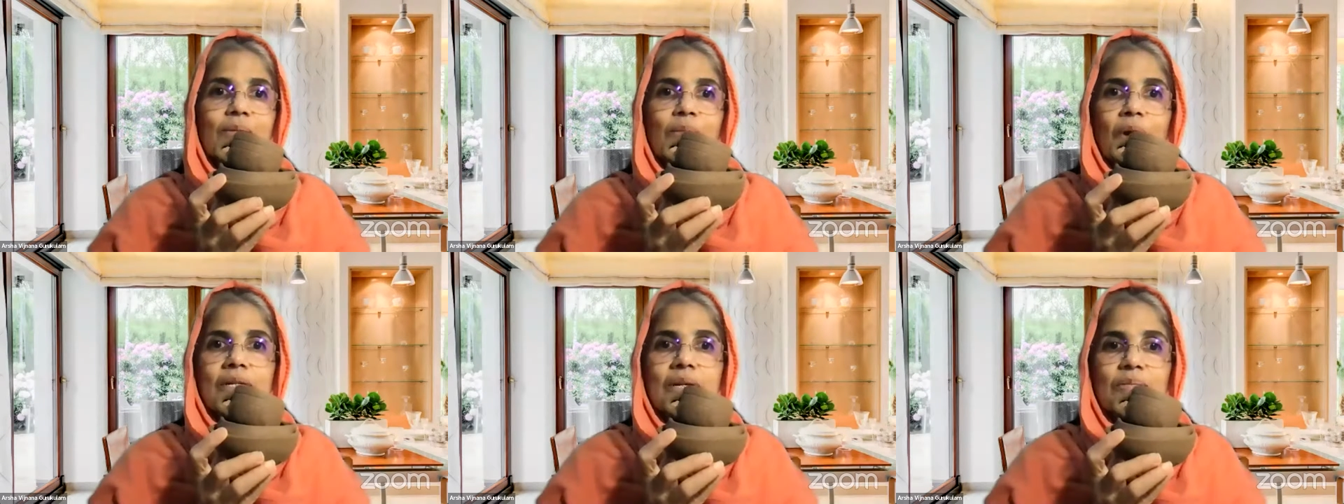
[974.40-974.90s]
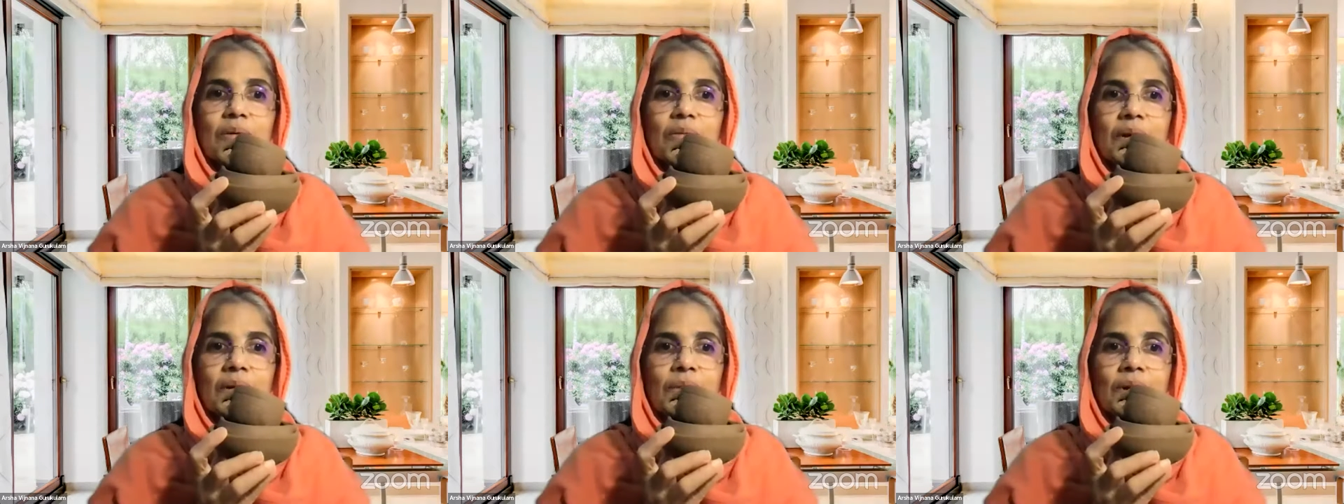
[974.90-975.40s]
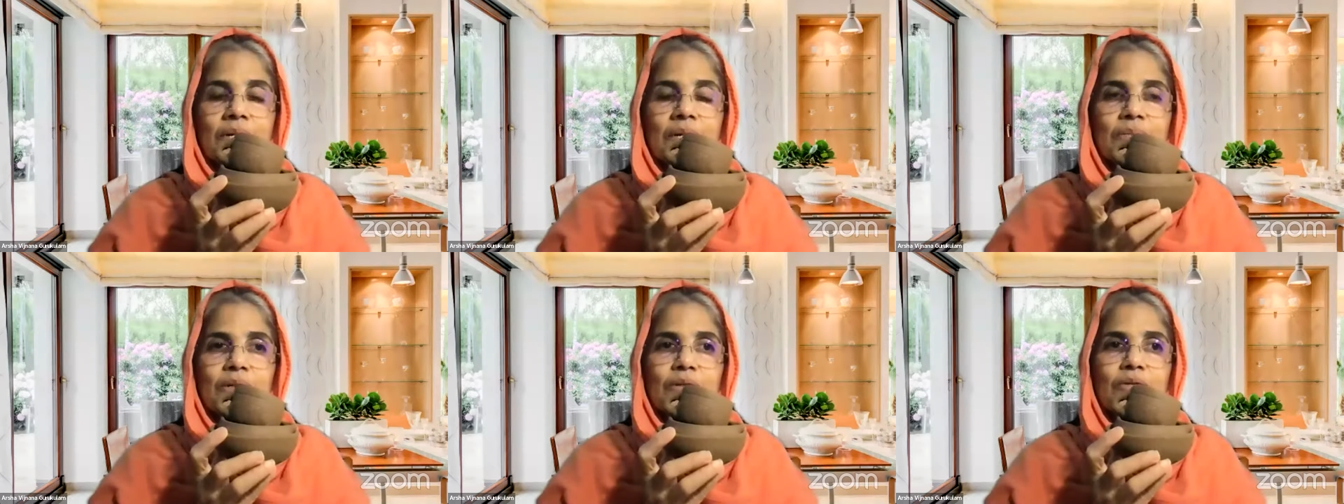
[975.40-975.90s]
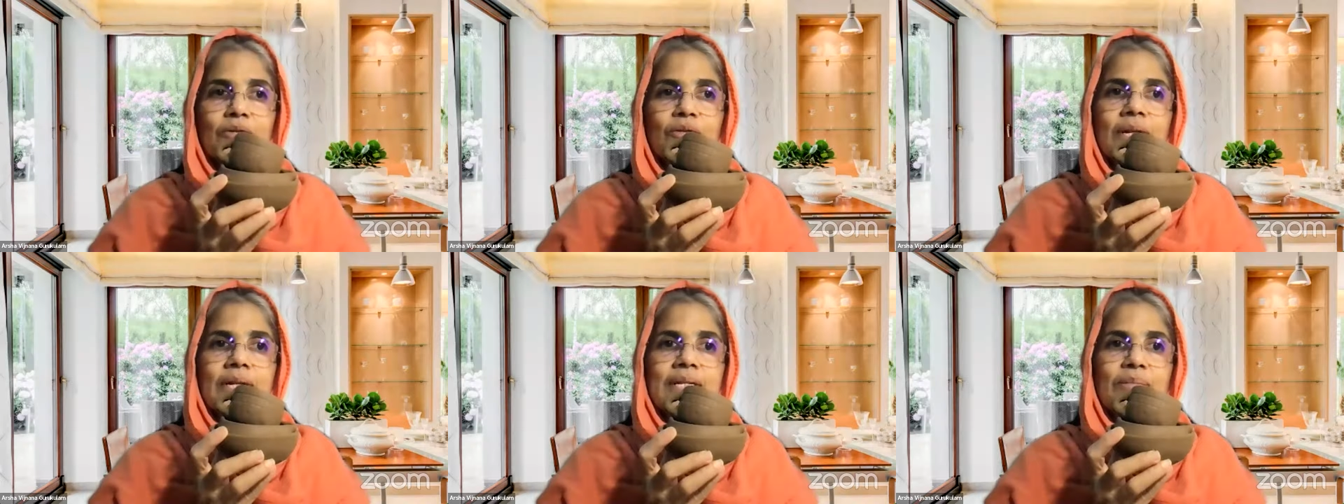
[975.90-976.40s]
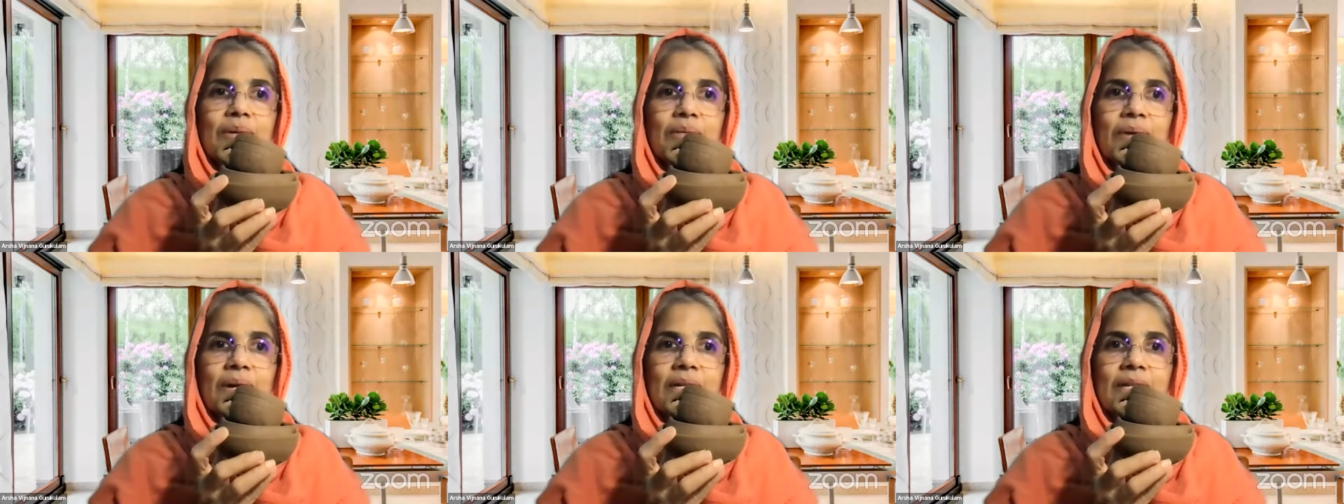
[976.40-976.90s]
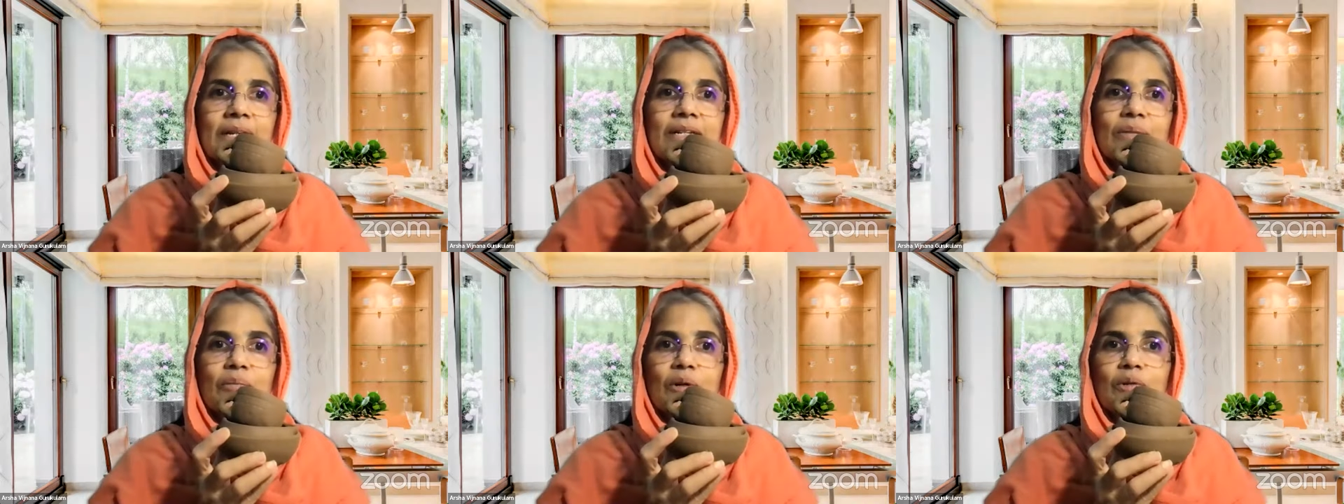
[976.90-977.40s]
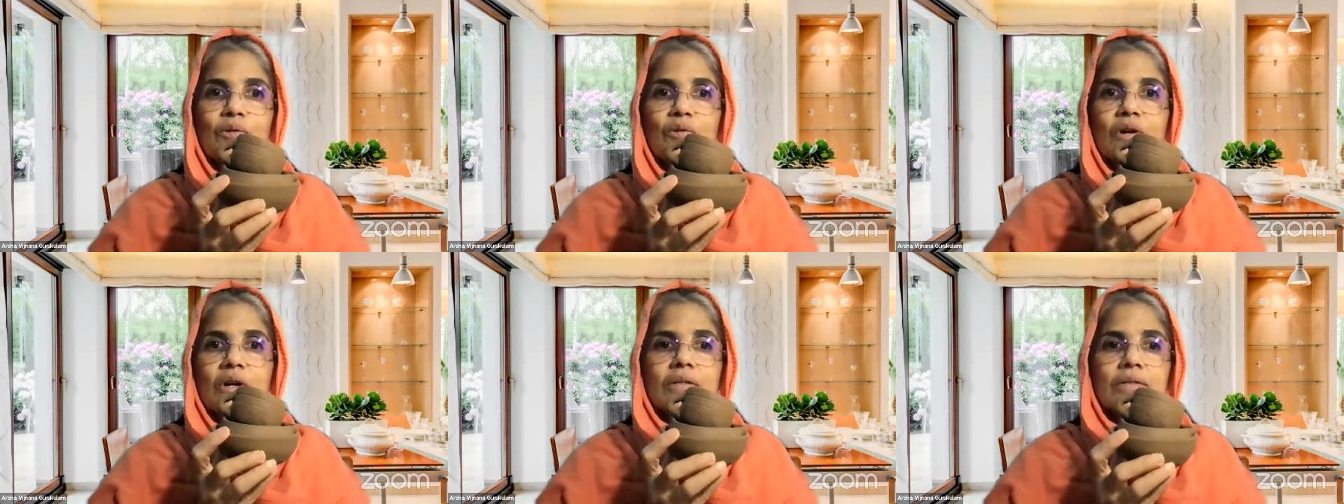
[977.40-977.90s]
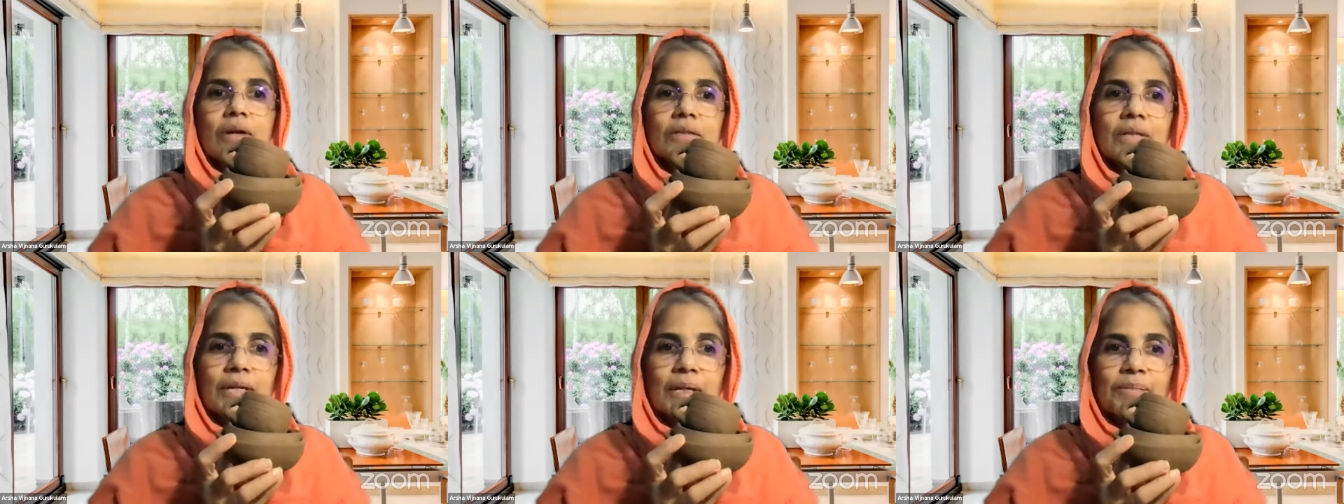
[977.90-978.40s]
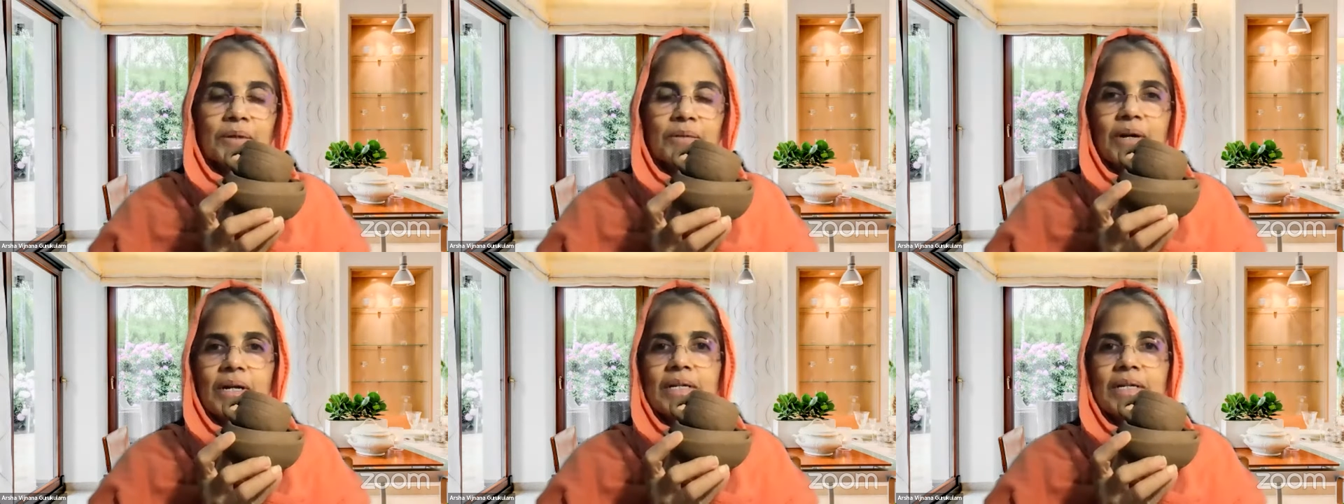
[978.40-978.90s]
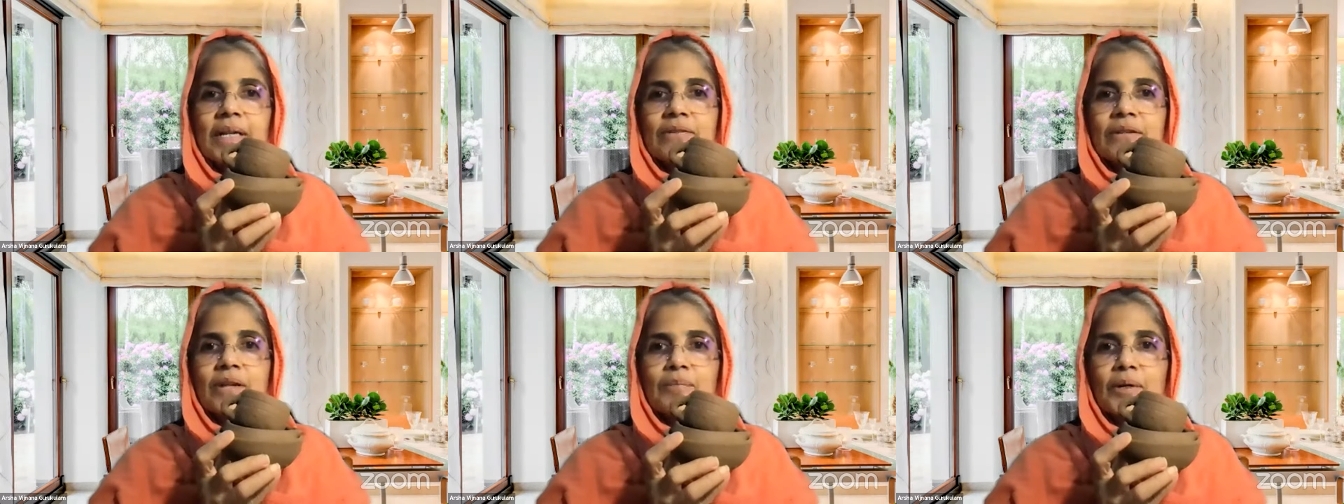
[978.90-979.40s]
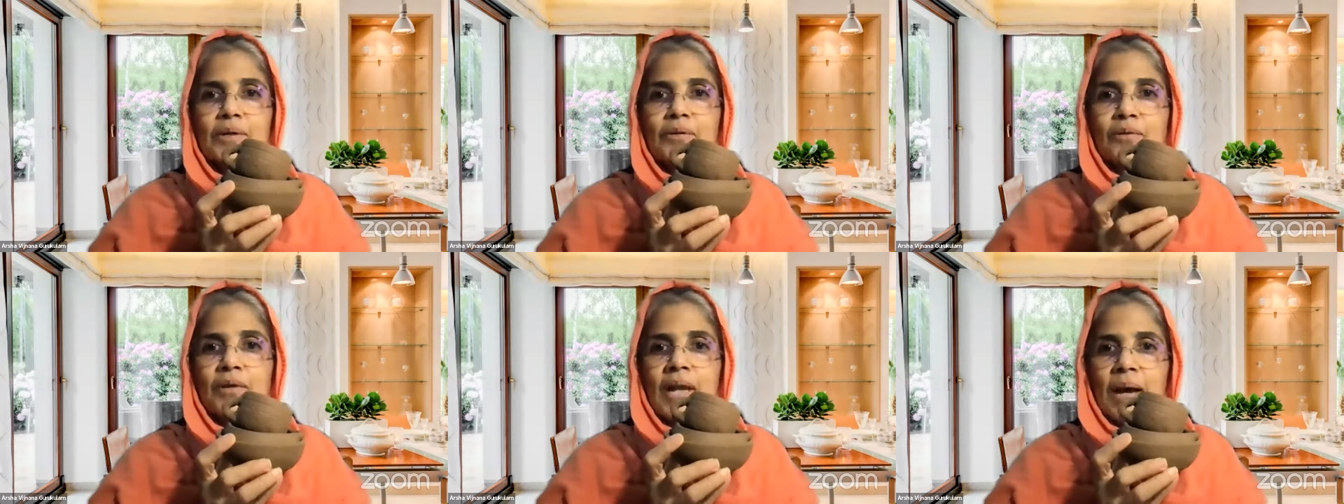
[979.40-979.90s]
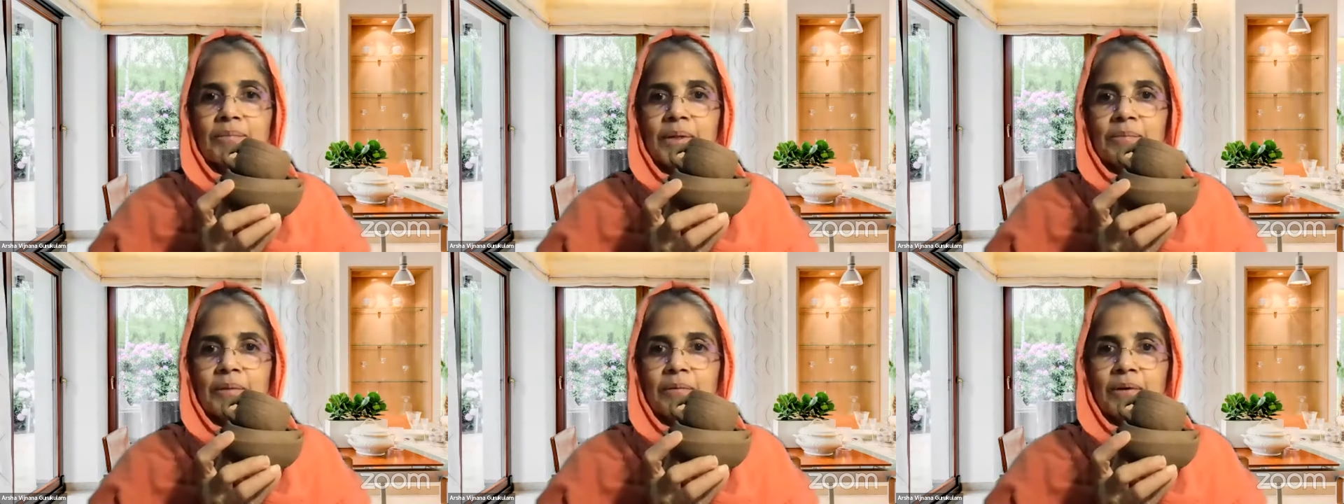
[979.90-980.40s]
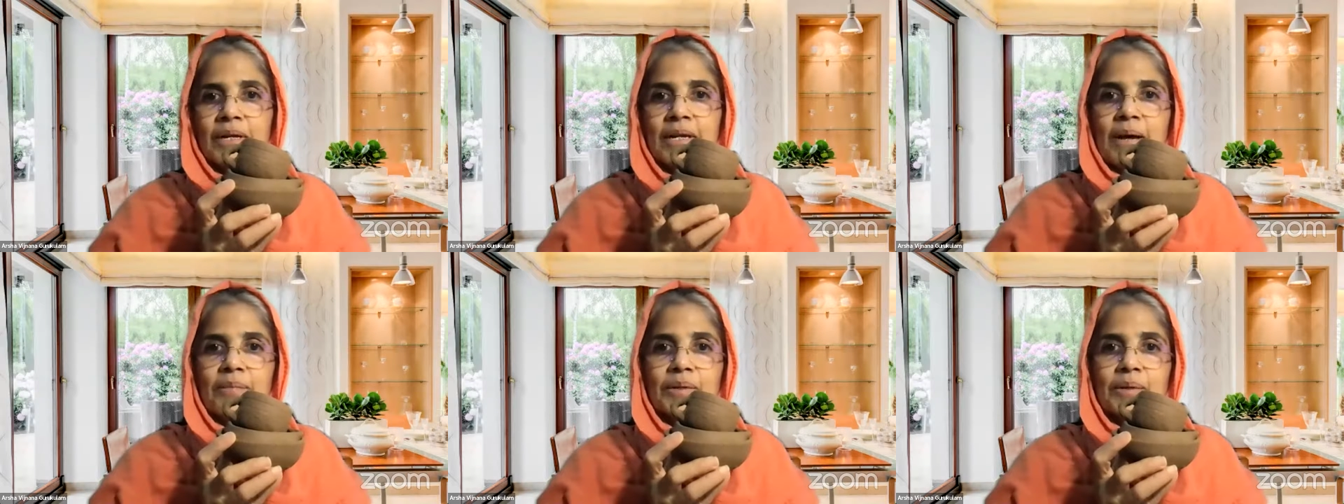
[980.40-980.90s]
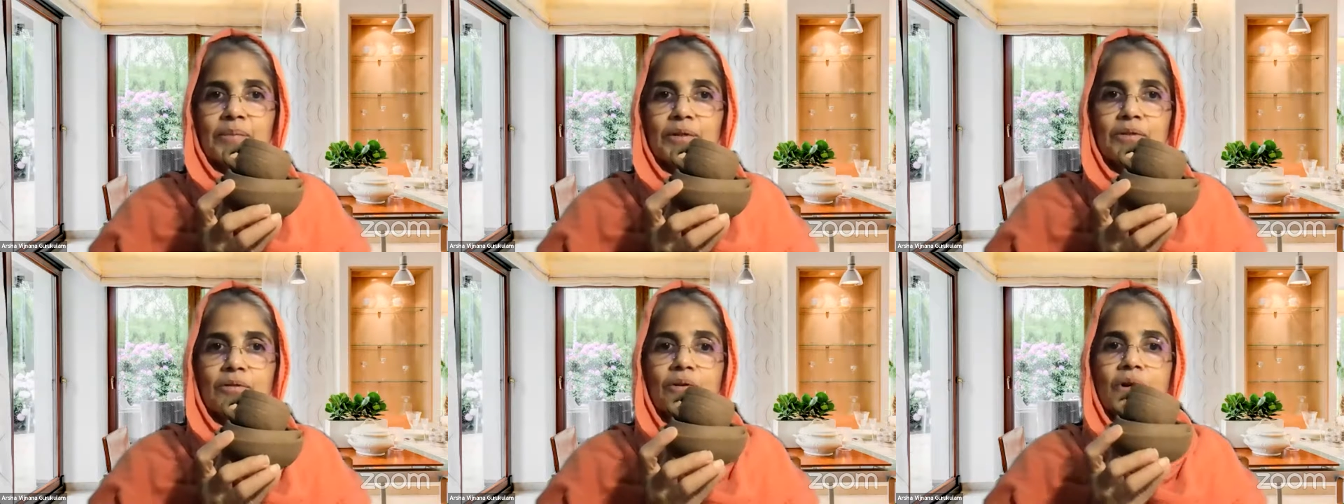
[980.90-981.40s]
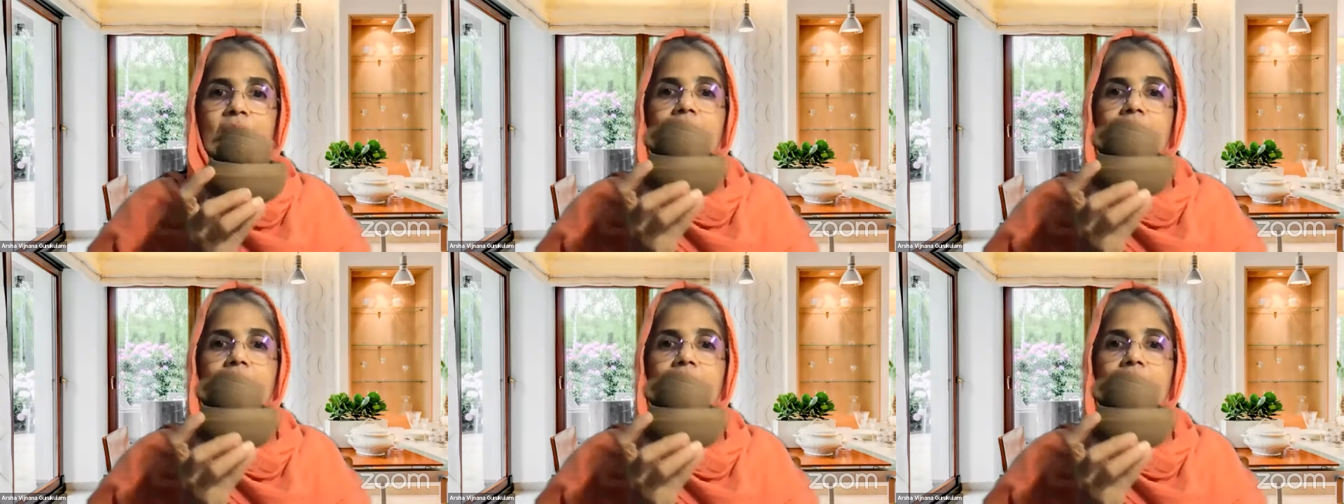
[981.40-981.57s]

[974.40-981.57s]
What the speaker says: Pot number one, pot number two, lid number one, lid number two, saucer number one, dish number two, lamp number one, lamp number two.